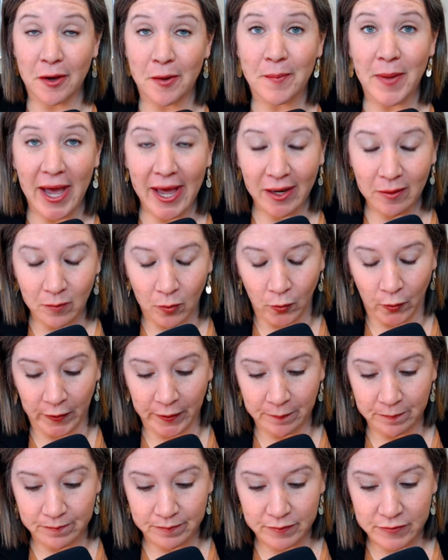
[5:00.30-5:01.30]
a bad
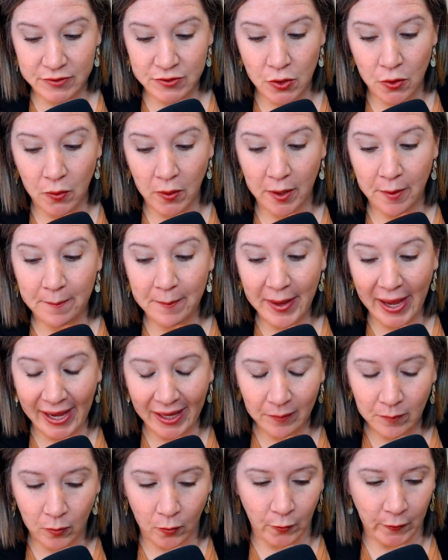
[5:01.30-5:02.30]
boy. So a
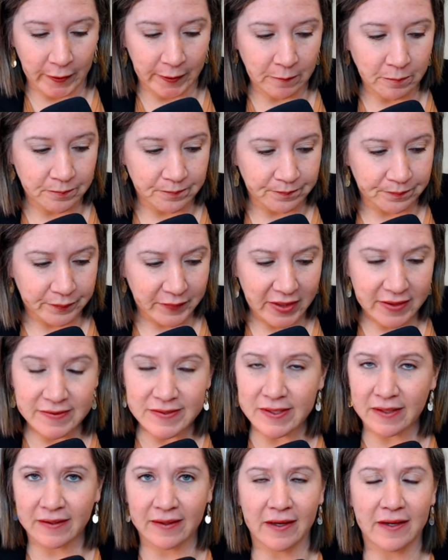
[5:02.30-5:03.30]
bad boy
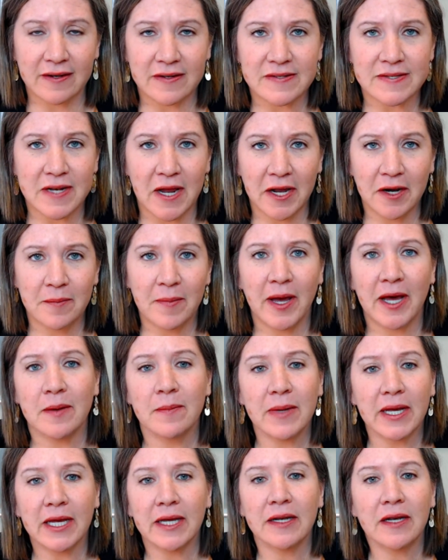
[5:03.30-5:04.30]
is not a bad
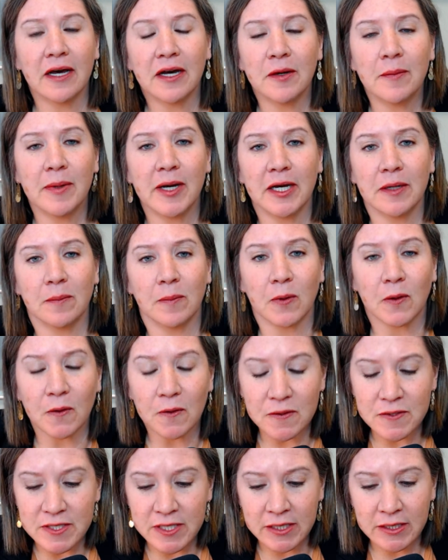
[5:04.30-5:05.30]
man, not a bad
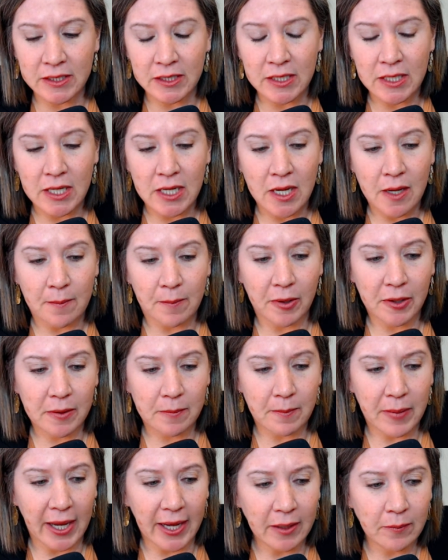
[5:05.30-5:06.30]
person,
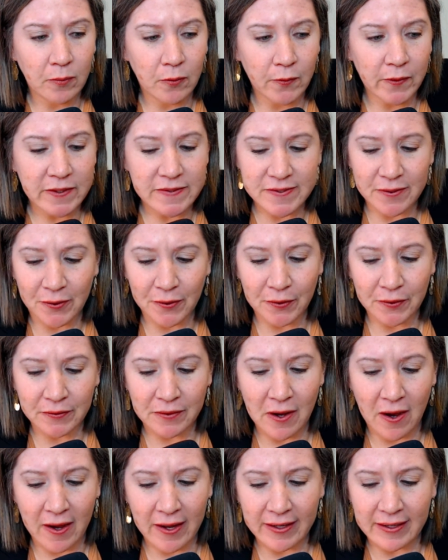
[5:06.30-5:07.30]
but bad boys are
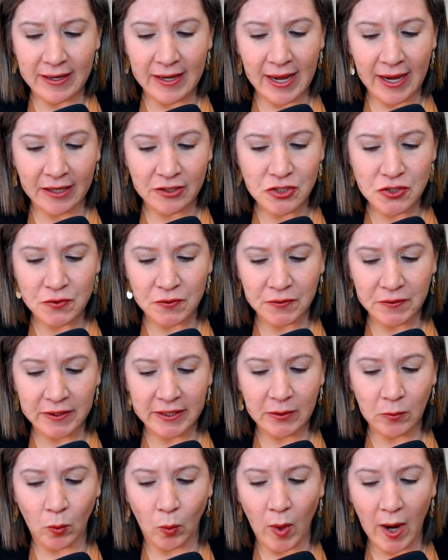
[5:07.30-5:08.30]
not
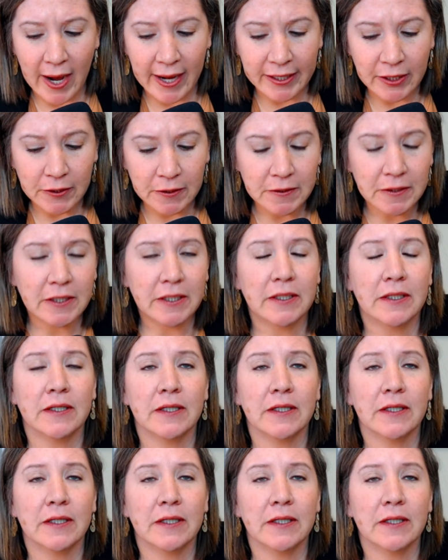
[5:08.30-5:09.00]
naturally wired